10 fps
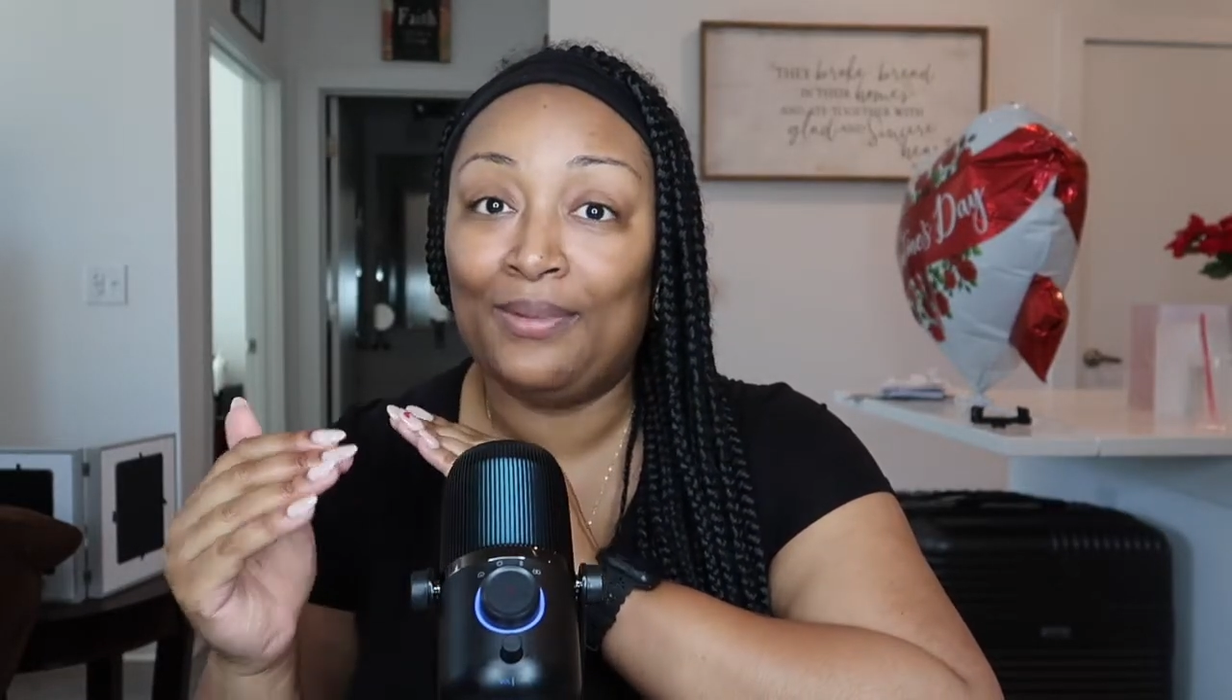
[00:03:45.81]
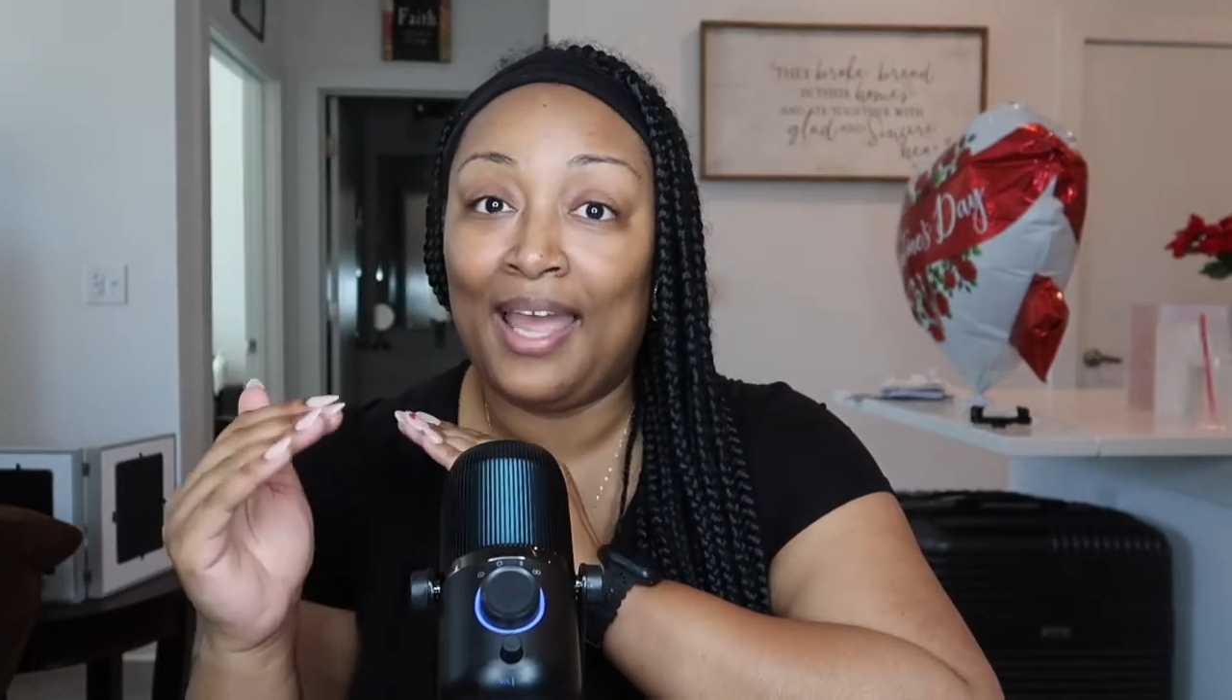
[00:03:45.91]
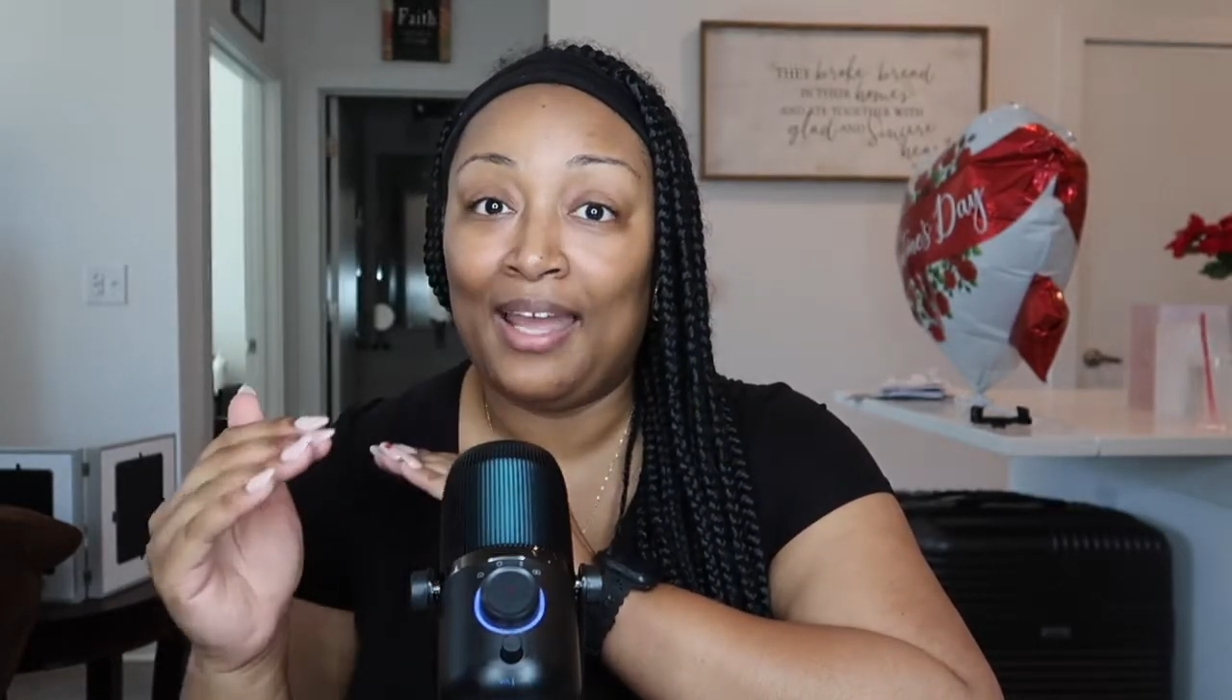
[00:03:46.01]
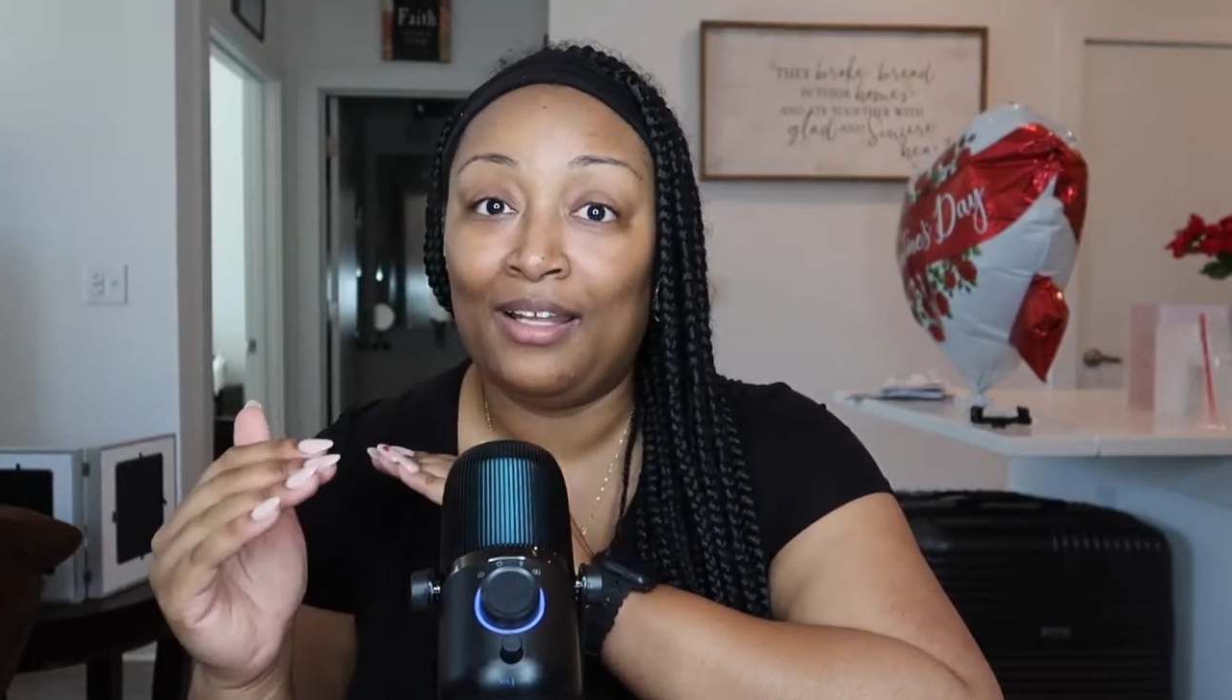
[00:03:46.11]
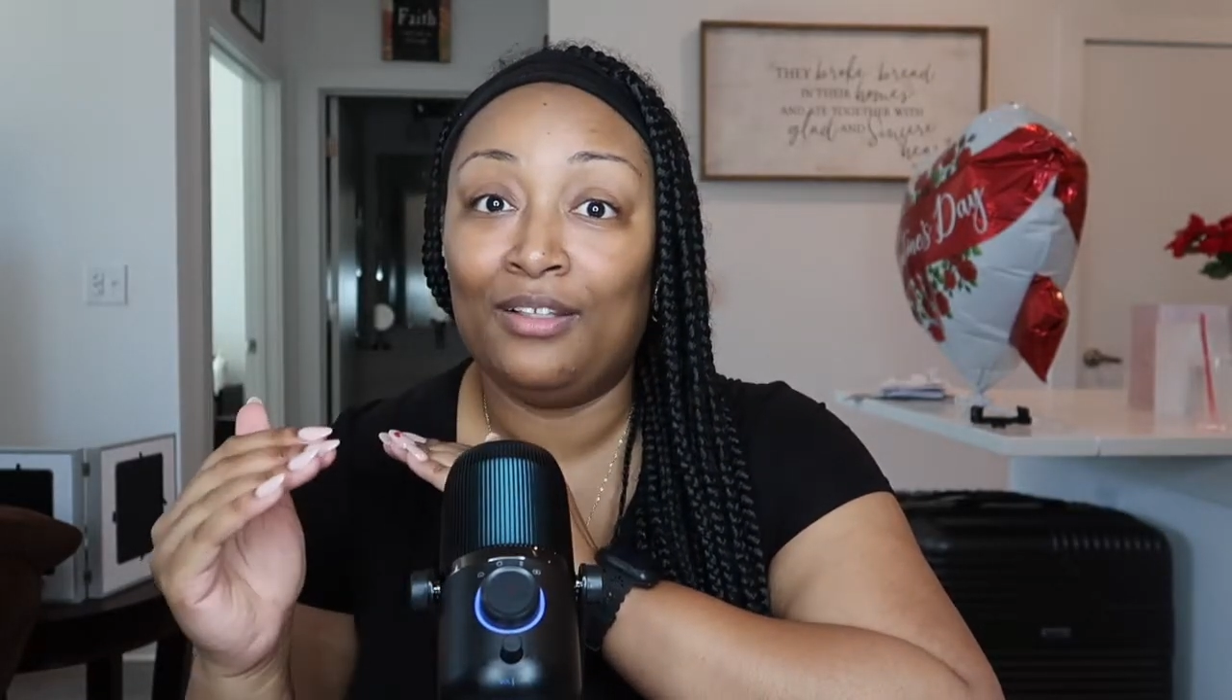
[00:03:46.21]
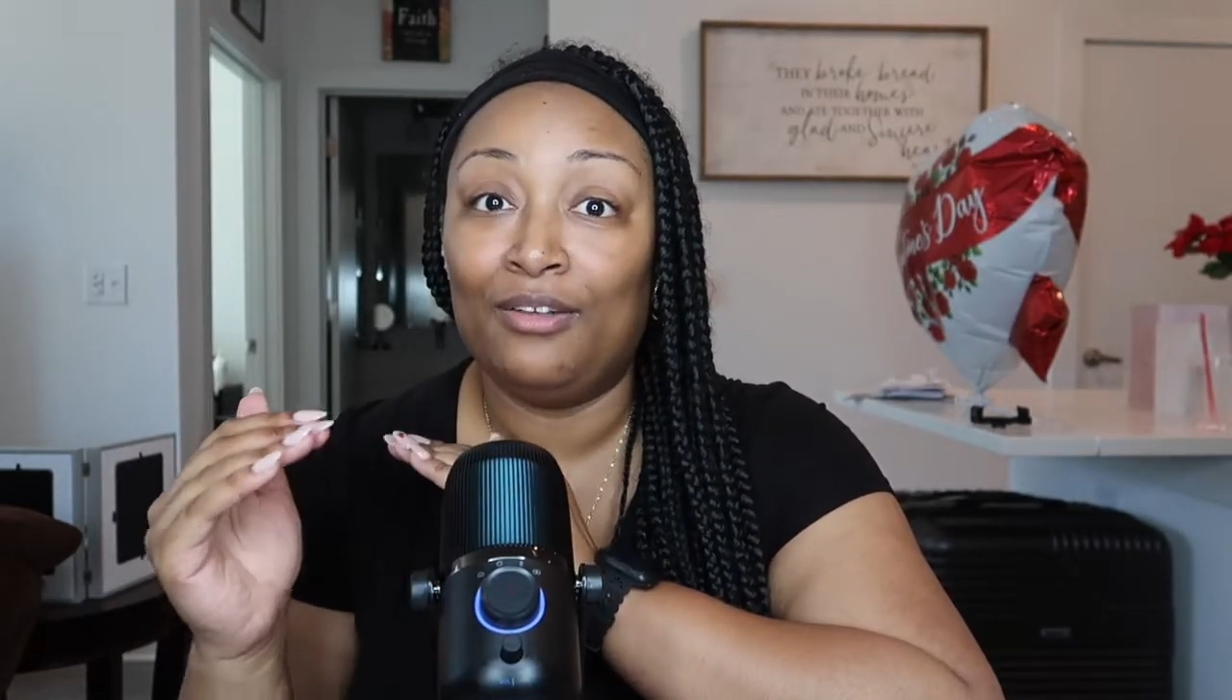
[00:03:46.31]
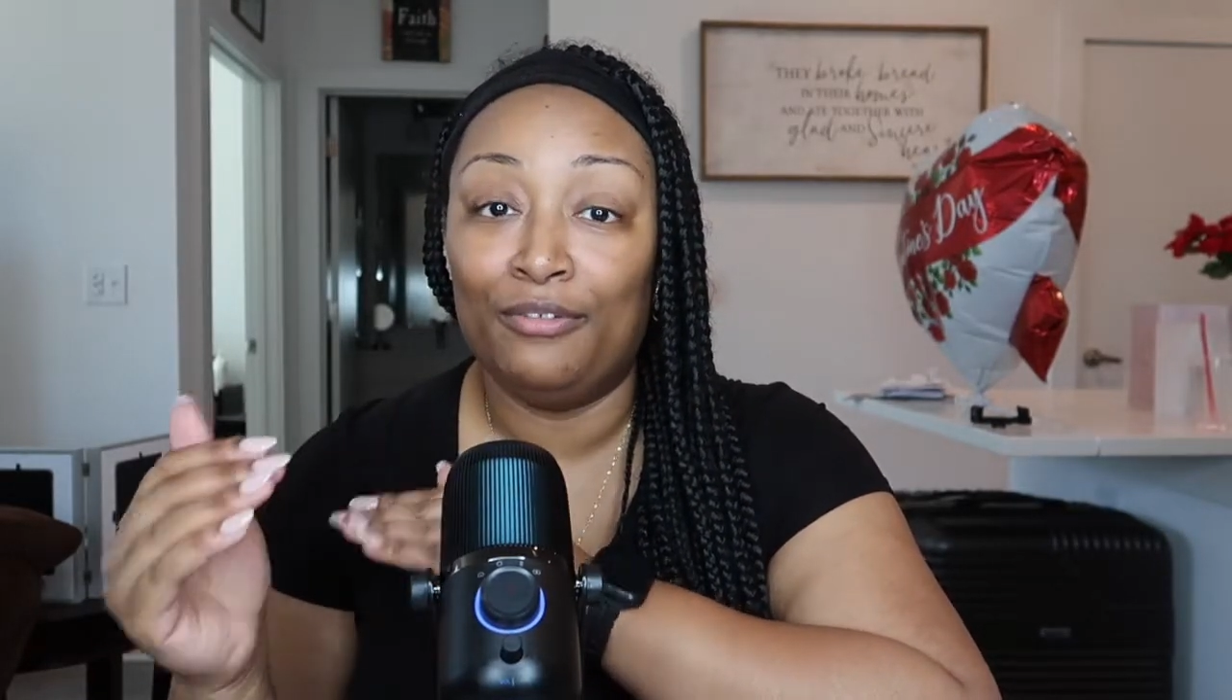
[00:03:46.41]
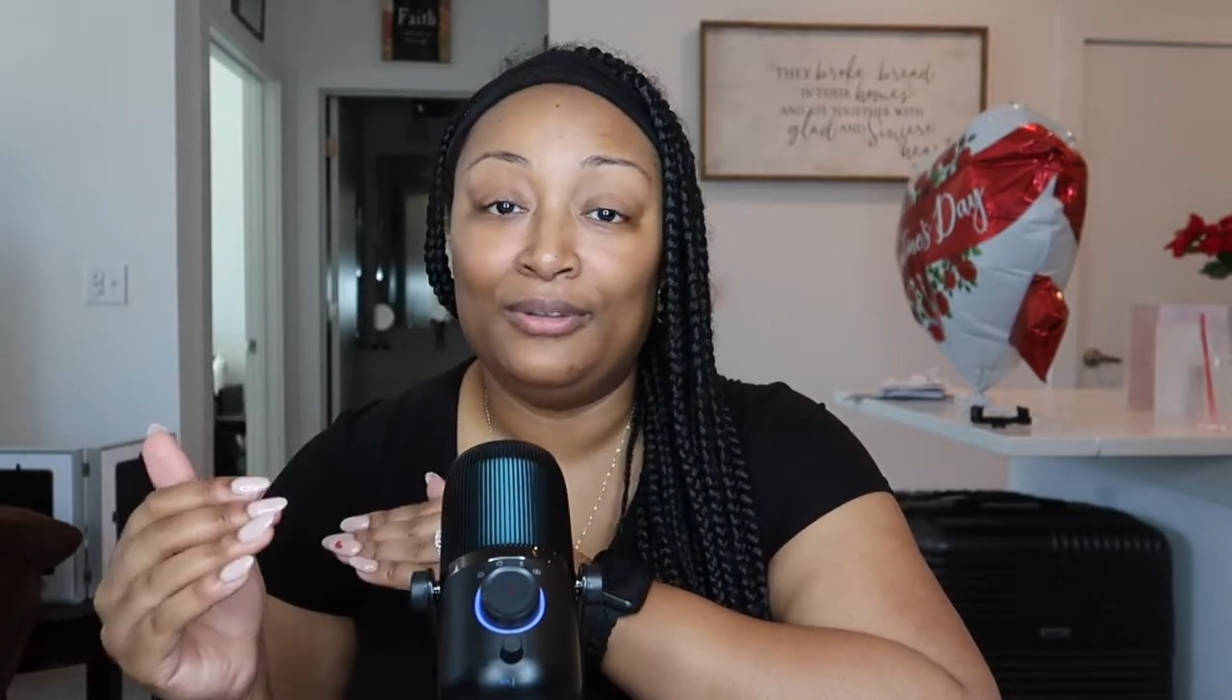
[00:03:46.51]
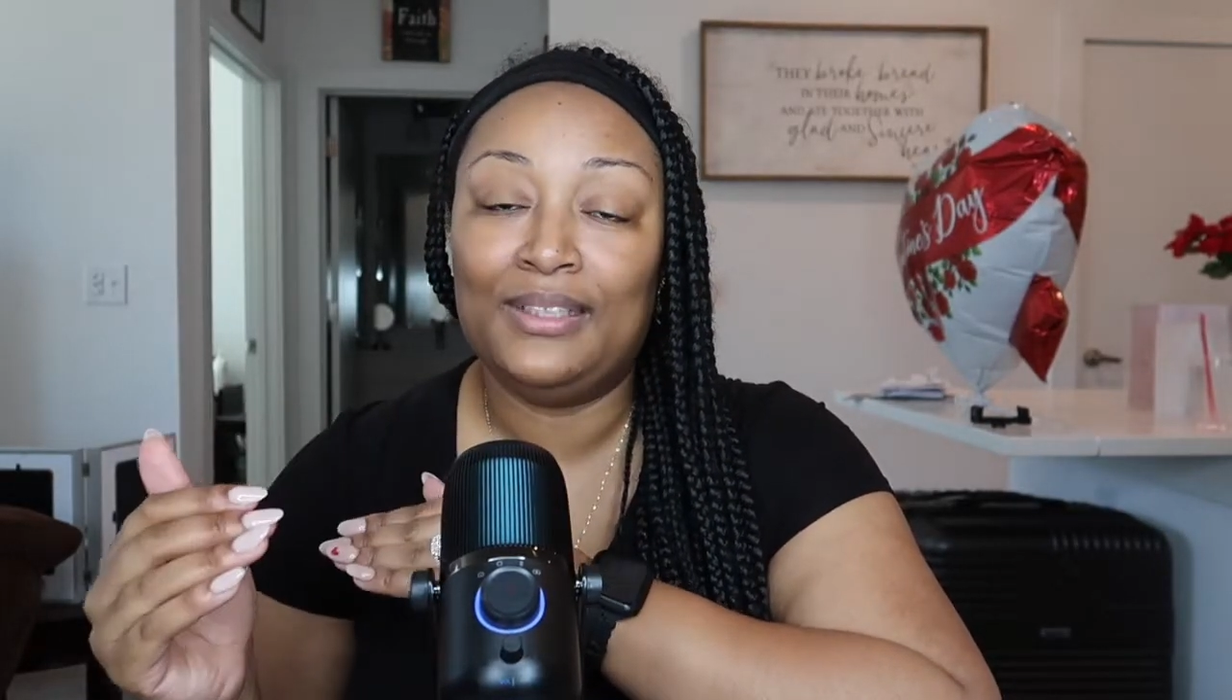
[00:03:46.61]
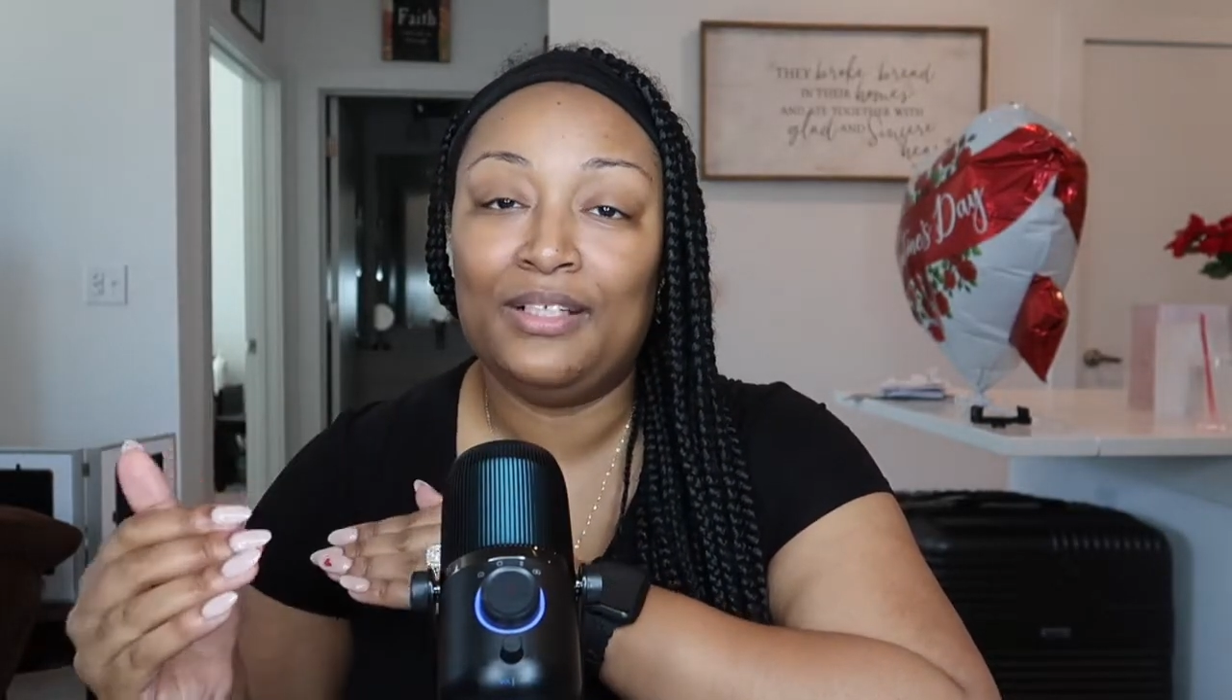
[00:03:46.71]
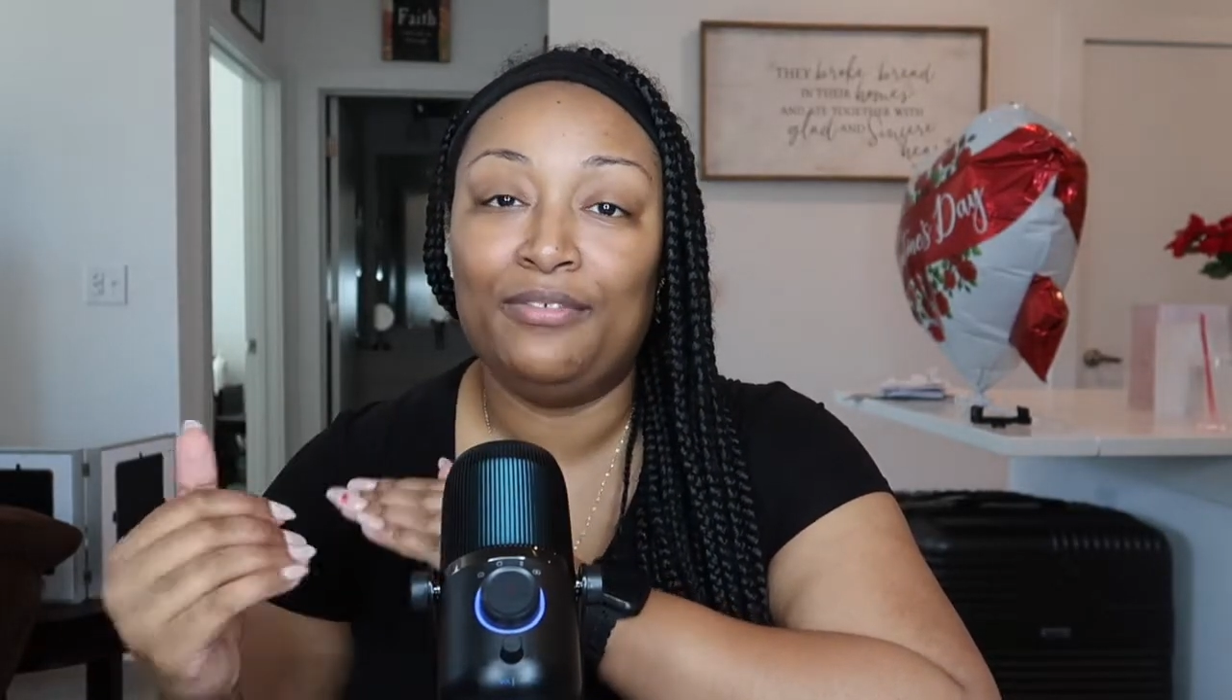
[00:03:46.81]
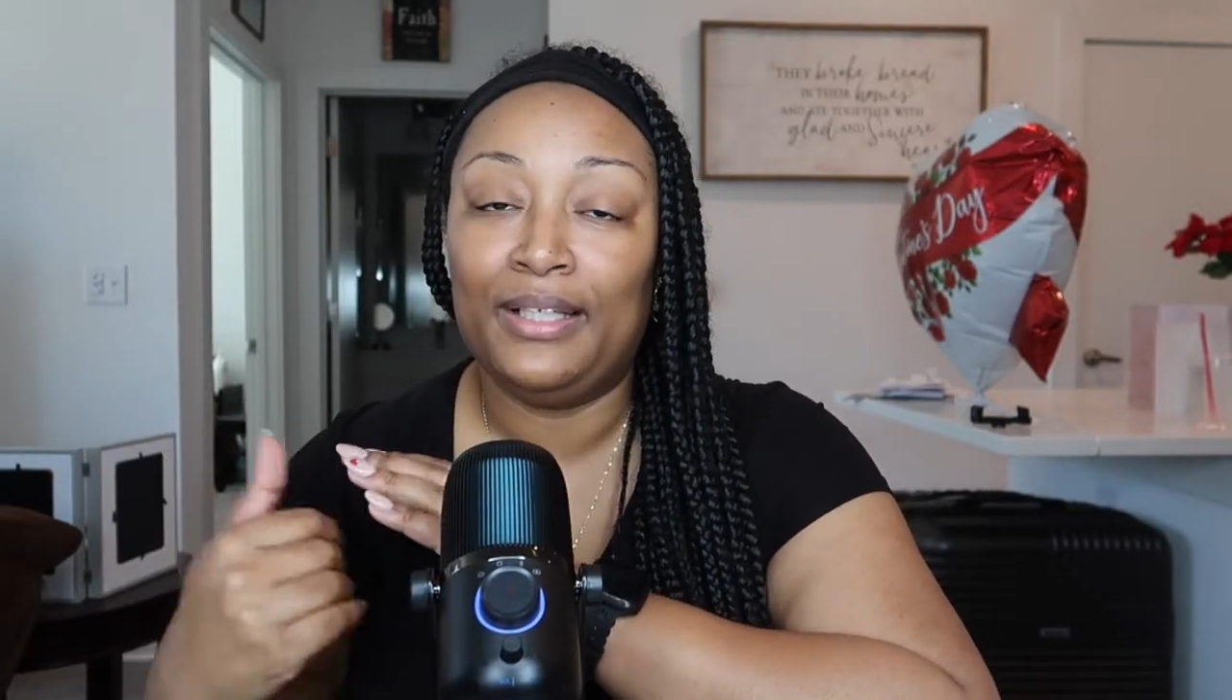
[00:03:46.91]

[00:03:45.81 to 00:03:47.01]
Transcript: that the routine